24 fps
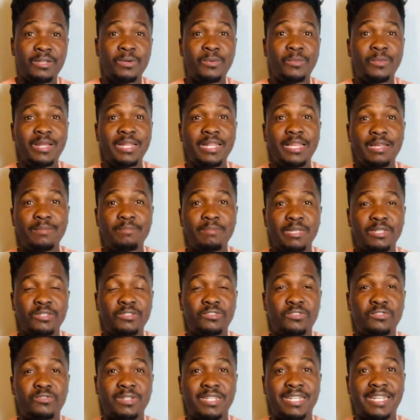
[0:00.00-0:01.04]
welcome back to
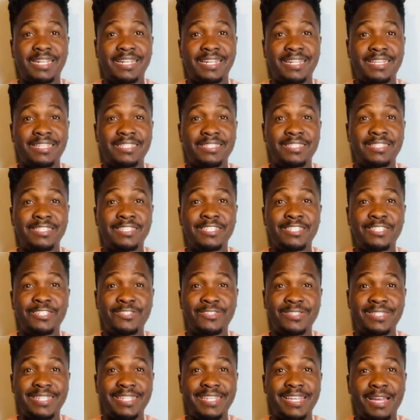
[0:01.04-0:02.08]
Setswana class.
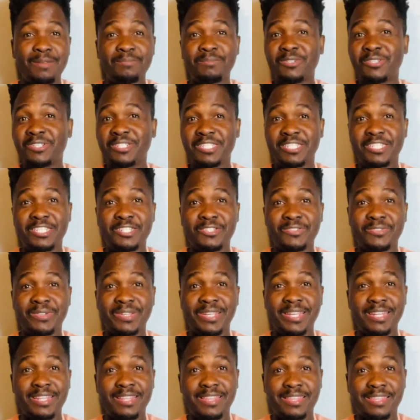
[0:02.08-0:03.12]
Today I'm not teaching you
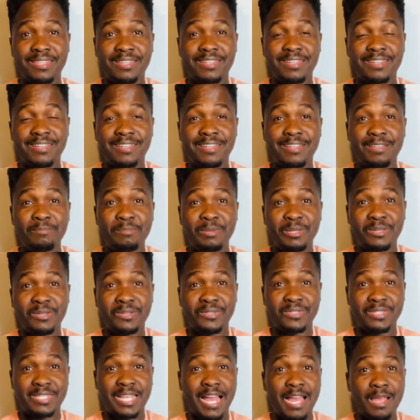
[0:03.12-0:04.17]
anything
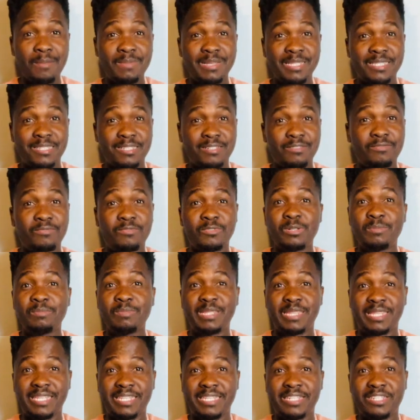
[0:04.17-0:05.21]
because I myself will be
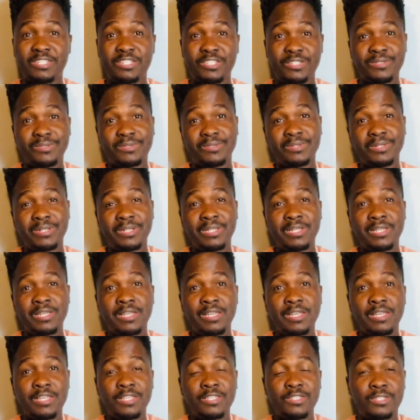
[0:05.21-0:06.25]
learning too.
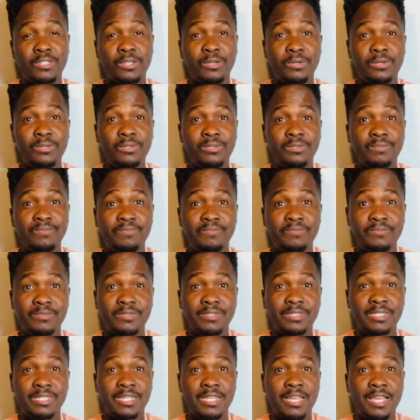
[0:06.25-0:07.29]
So,
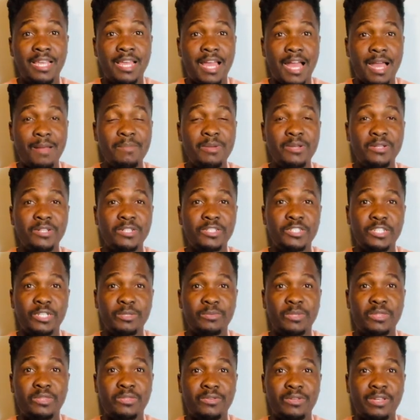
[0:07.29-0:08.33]
I'm going to share
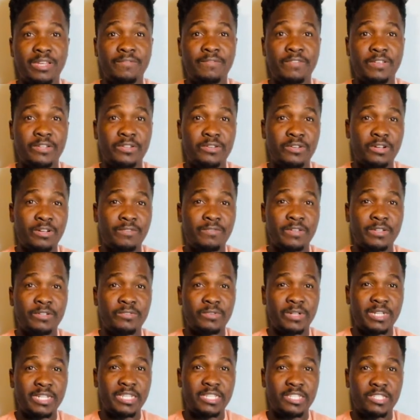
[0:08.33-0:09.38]
with you a video of a
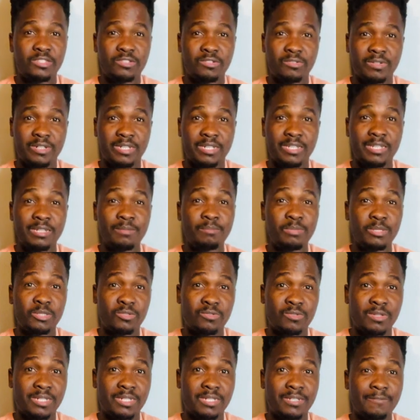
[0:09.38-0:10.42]
great historian in
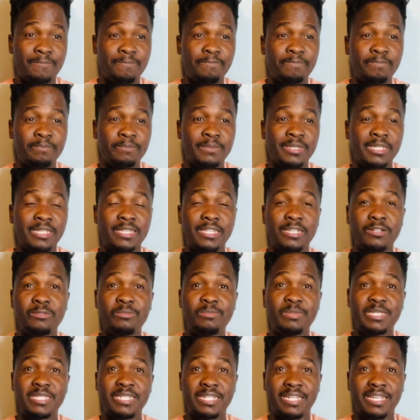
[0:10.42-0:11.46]
Botswana that will
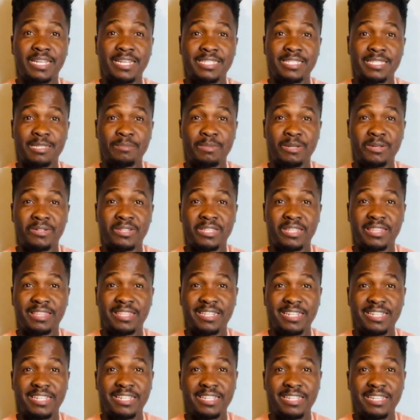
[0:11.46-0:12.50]
be telling us about the
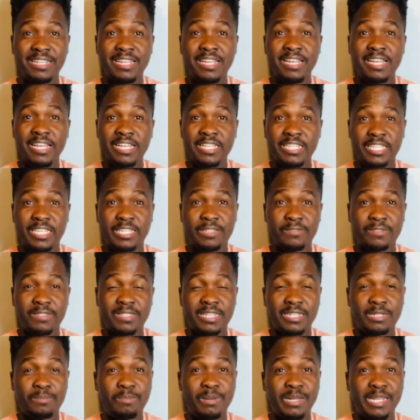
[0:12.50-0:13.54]
three chiefs
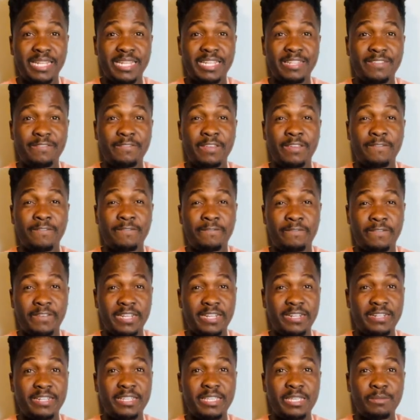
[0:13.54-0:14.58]
that played a
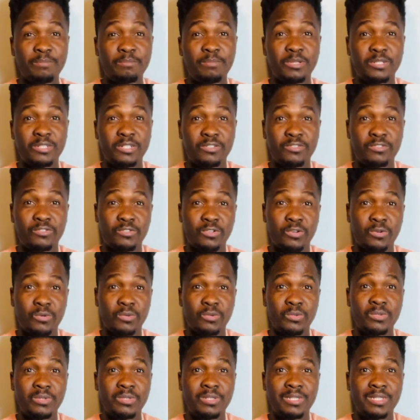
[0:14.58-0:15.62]
very important role